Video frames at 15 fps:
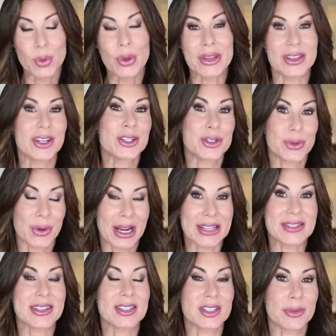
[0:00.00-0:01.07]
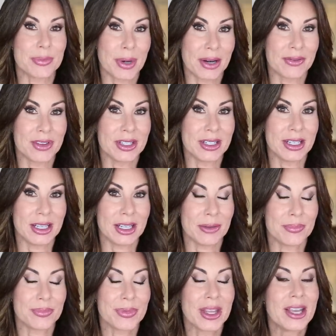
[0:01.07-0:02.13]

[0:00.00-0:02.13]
with a dress that's above the knee.